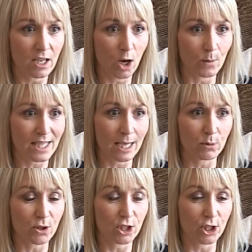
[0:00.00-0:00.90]
I was
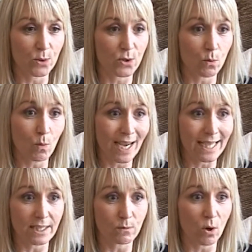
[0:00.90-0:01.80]
able to lose the
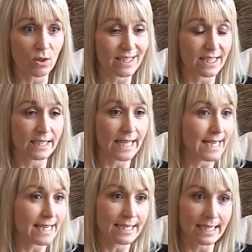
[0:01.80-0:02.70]
weight while still
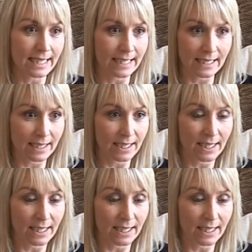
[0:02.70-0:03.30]
eating.